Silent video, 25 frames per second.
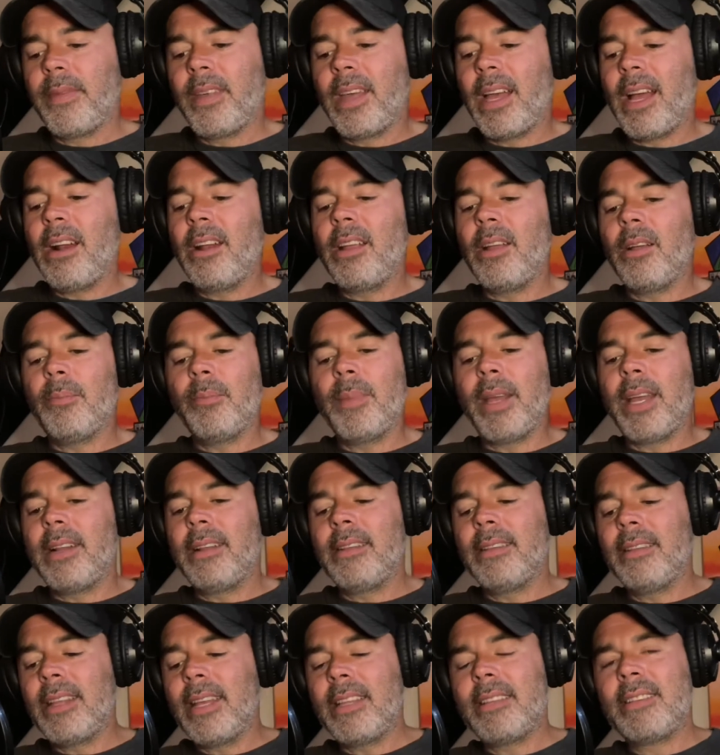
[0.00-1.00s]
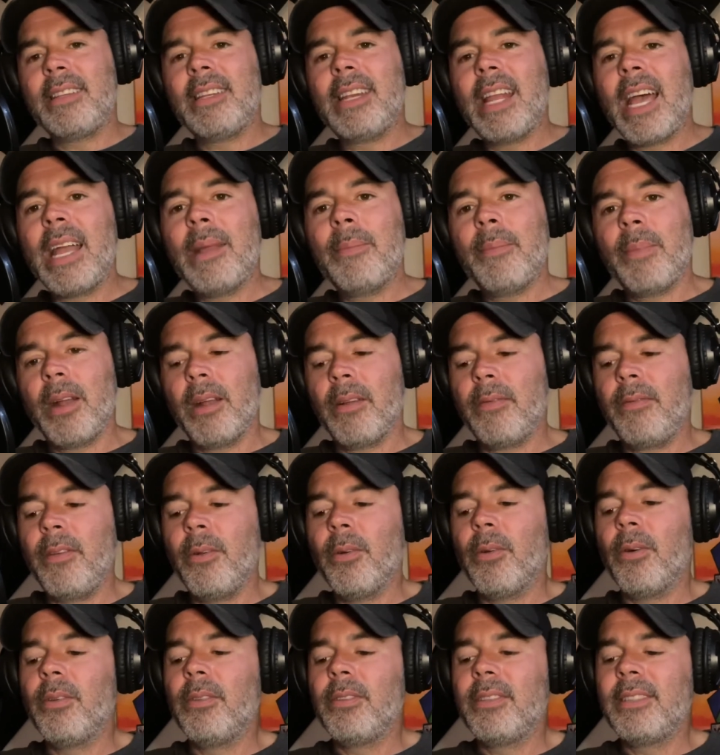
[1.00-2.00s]
I don't even, man, that's nightmare
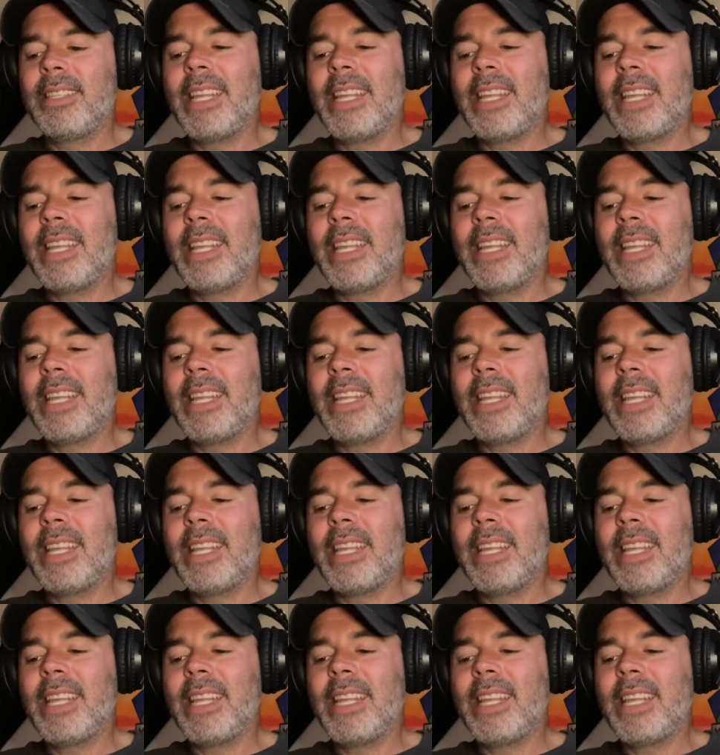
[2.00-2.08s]
fuel.